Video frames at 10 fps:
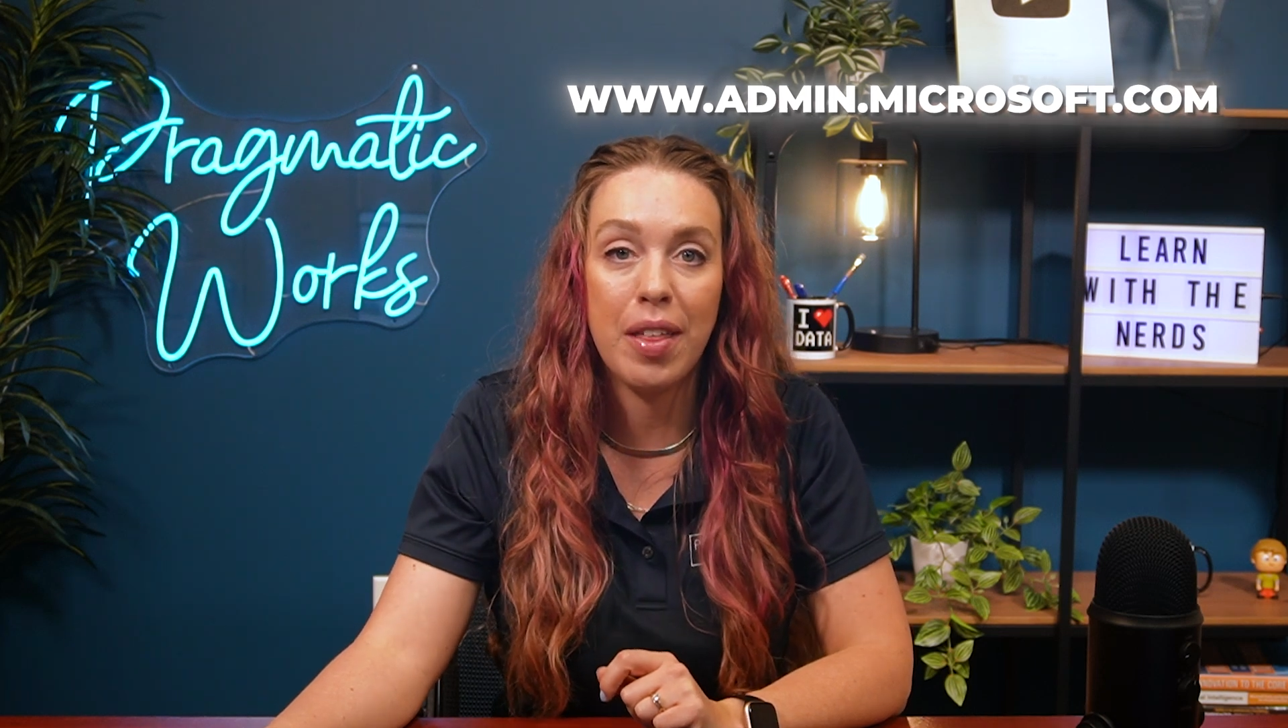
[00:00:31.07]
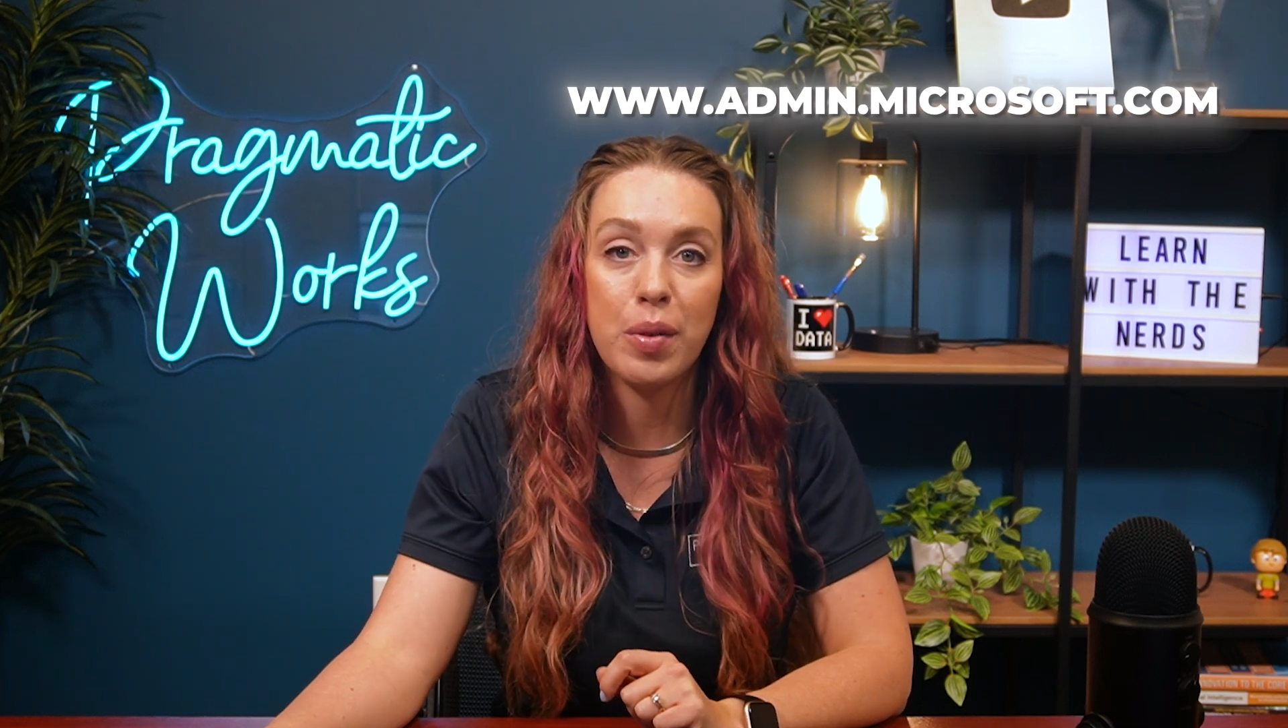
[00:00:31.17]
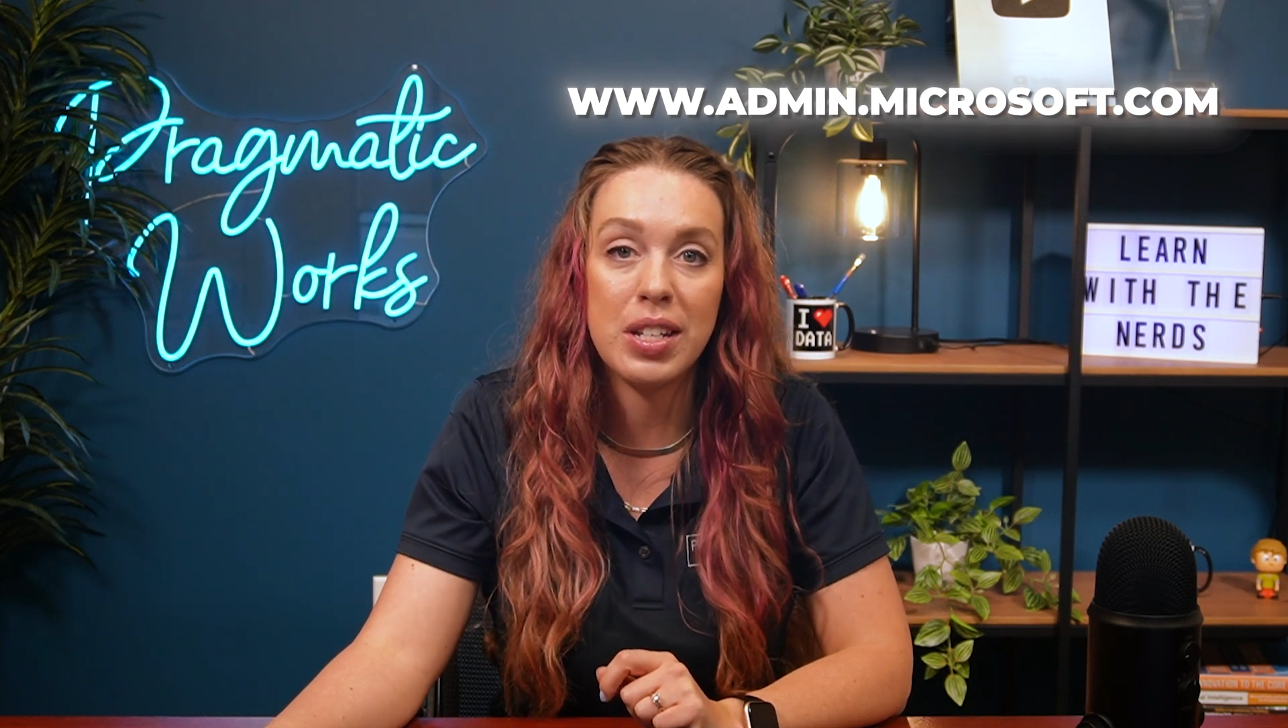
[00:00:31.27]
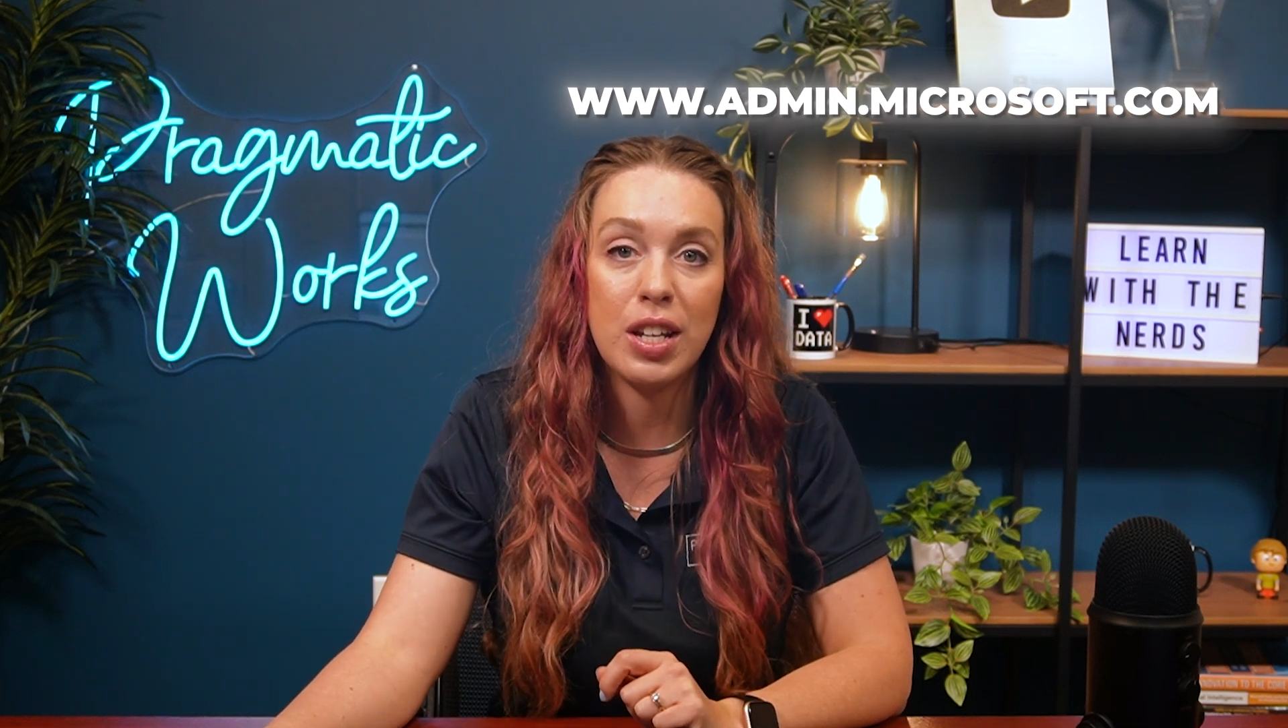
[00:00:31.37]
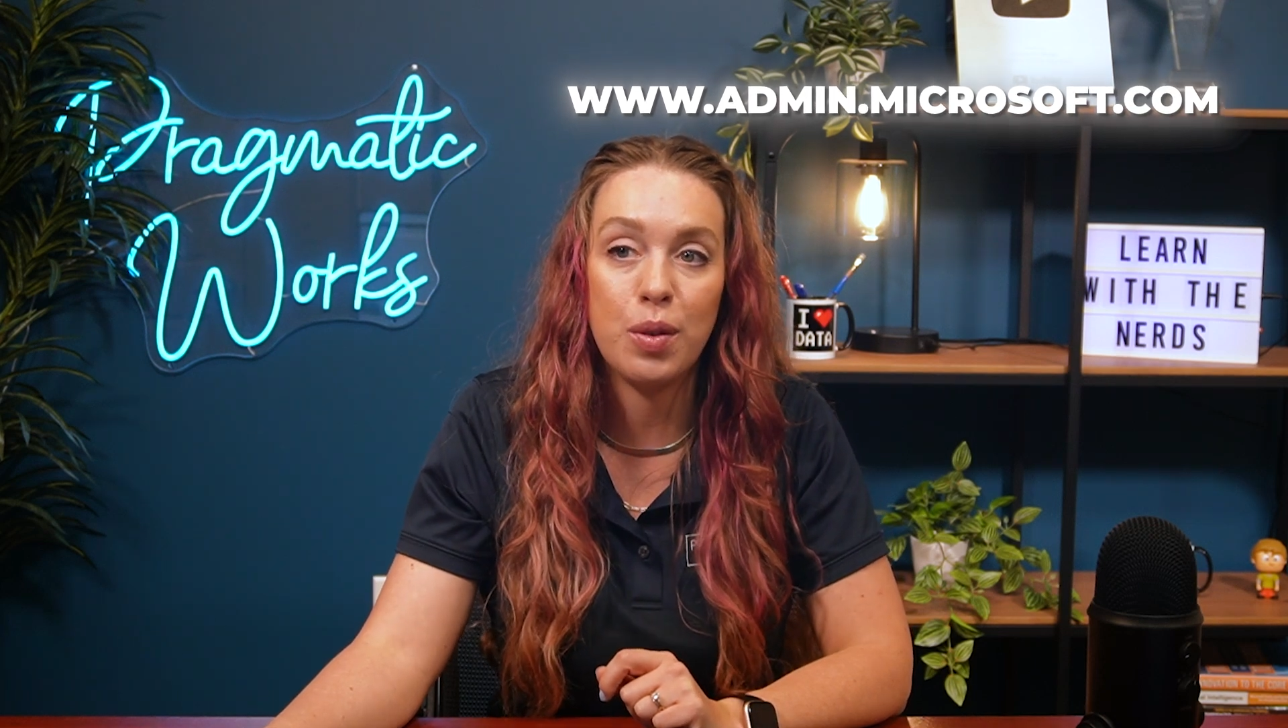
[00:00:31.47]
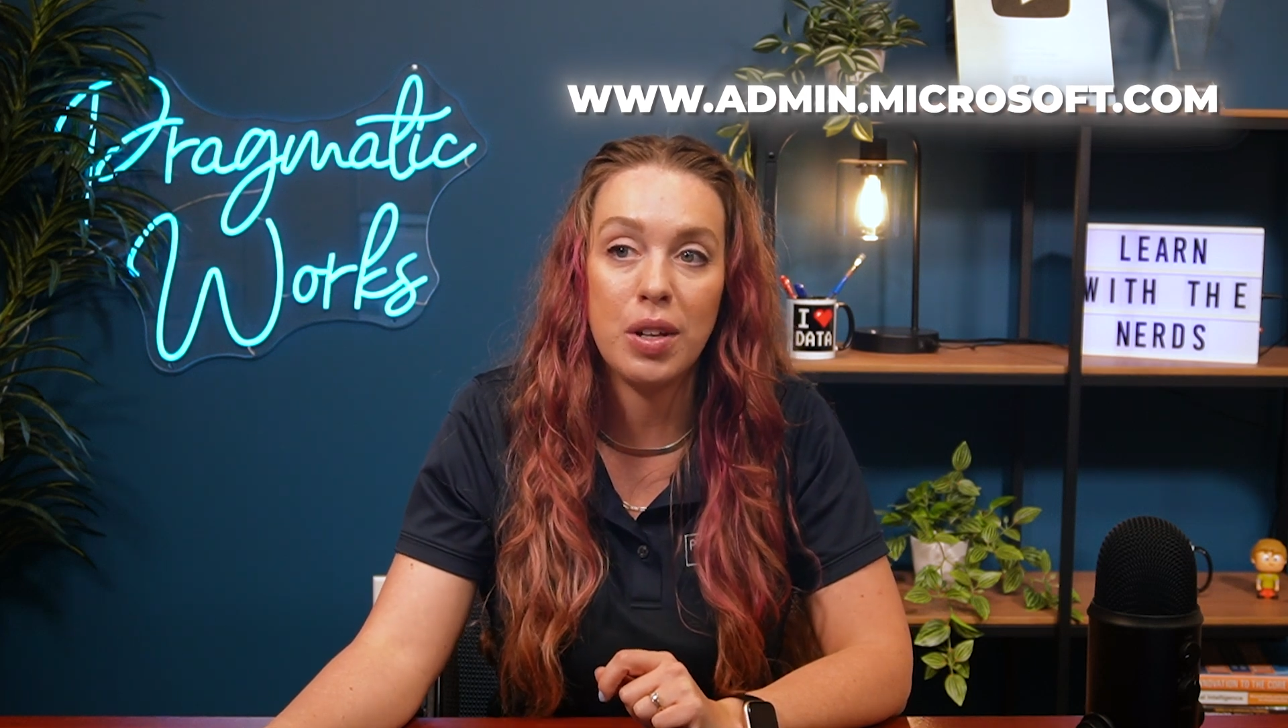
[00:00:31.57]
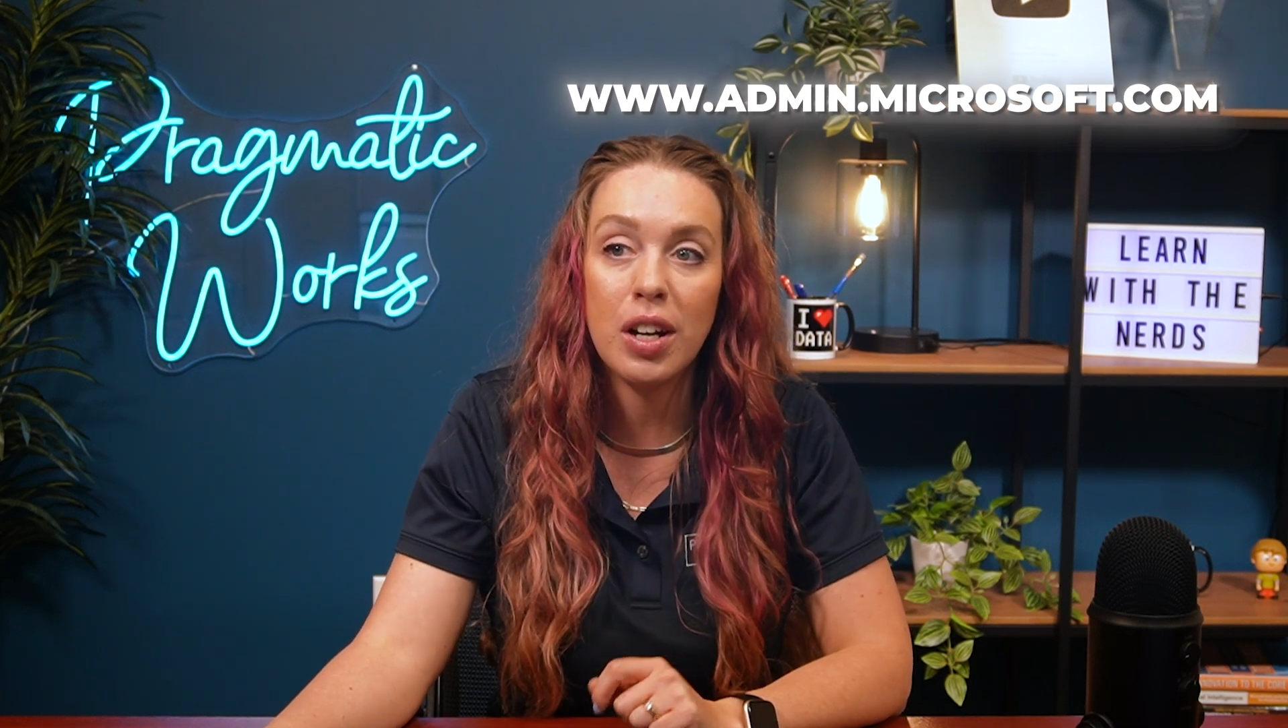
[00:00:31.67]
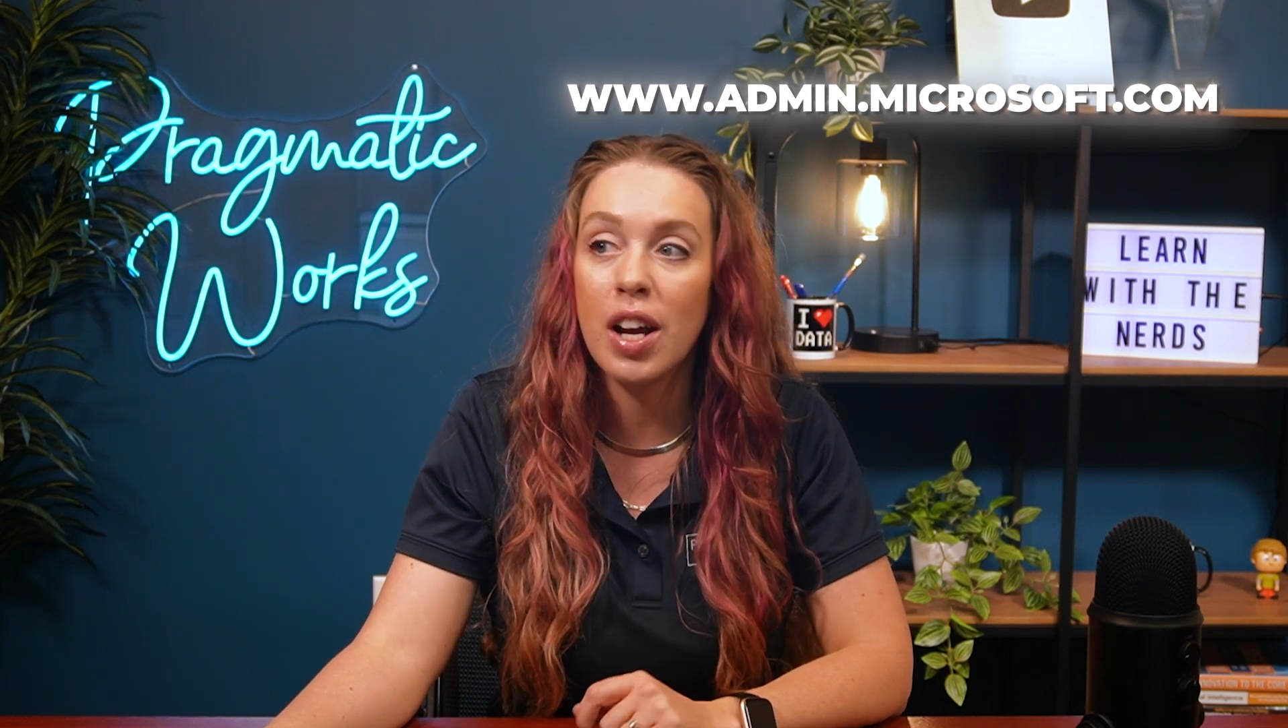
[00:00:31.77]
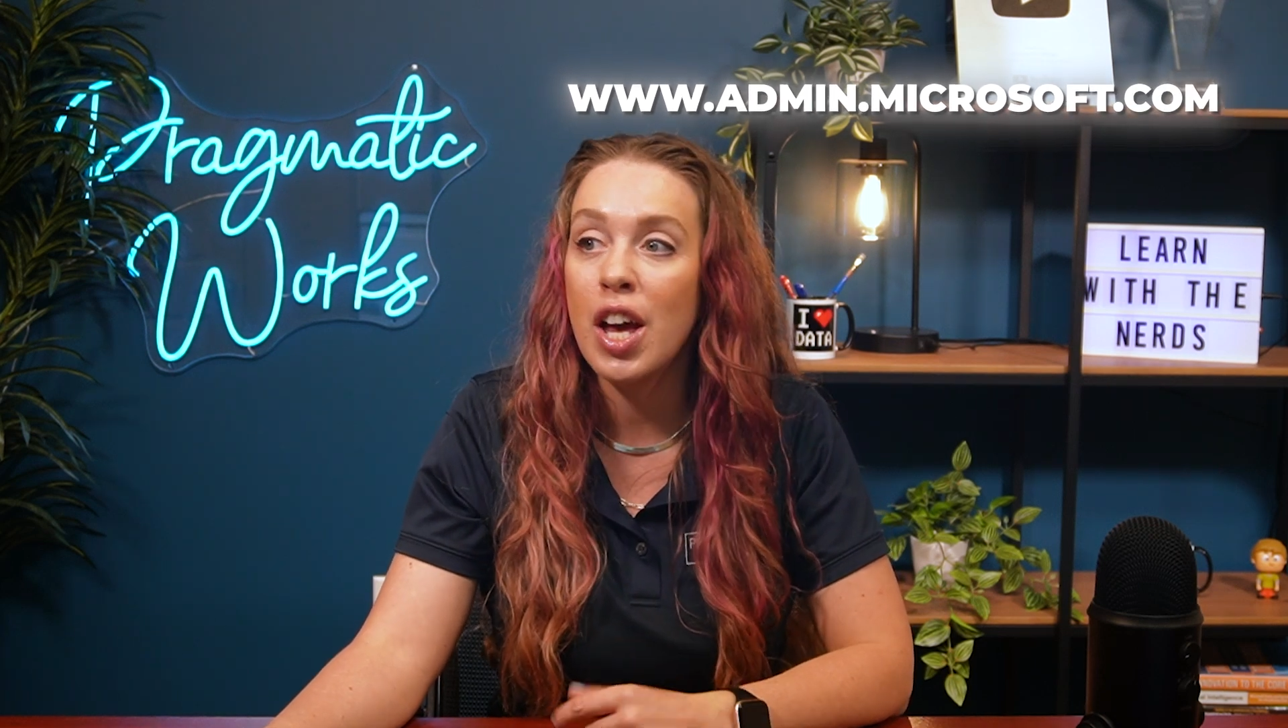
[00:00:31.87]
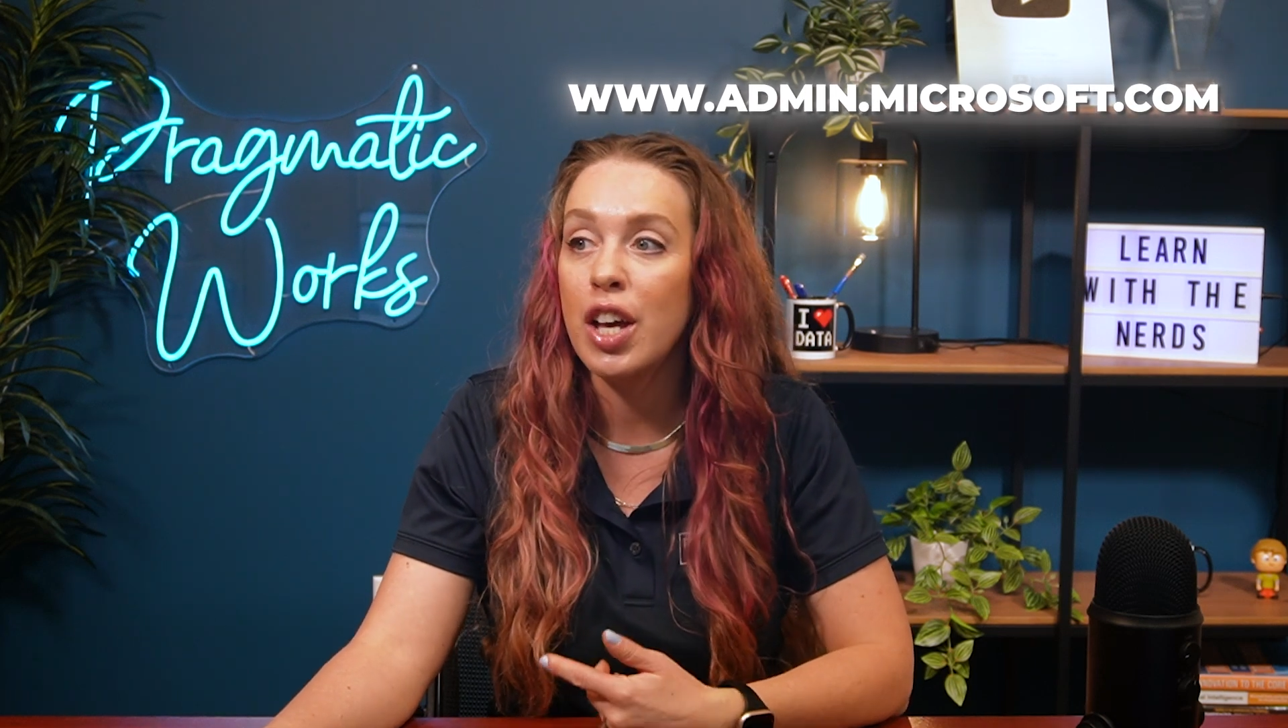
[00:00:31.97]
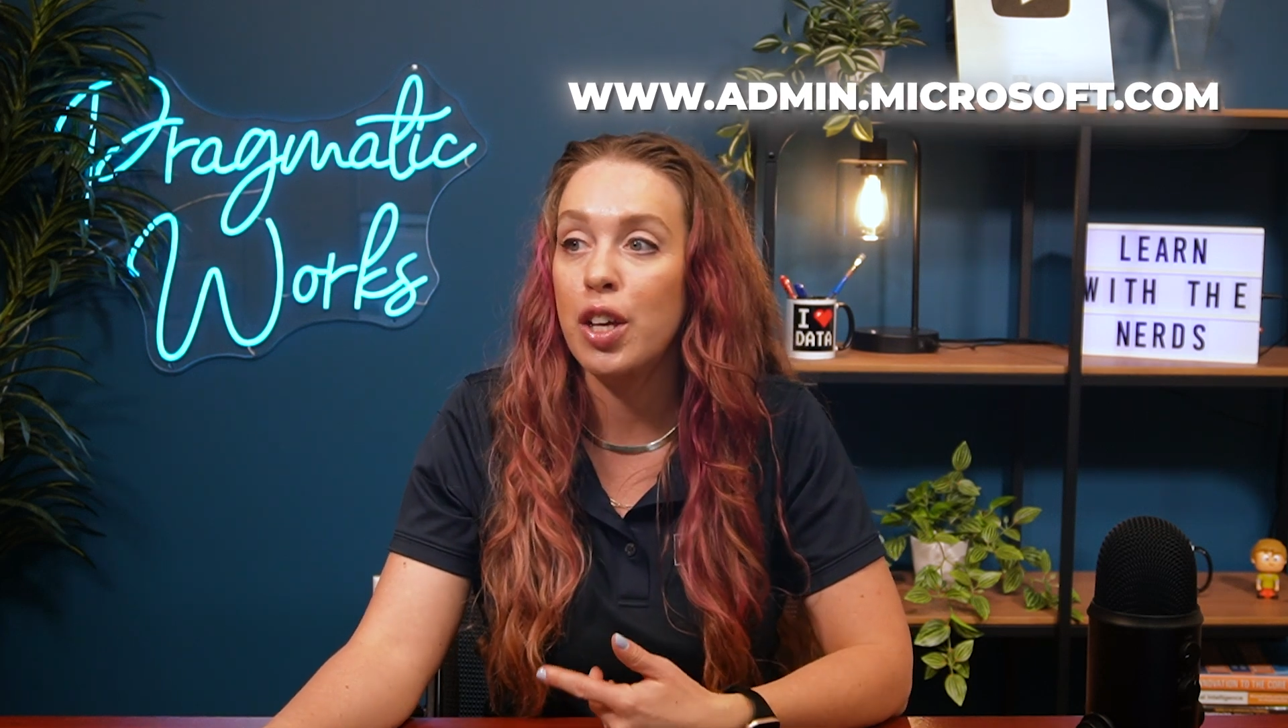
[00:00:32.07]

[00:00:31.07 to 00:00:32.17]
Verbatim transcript: and that will take you here.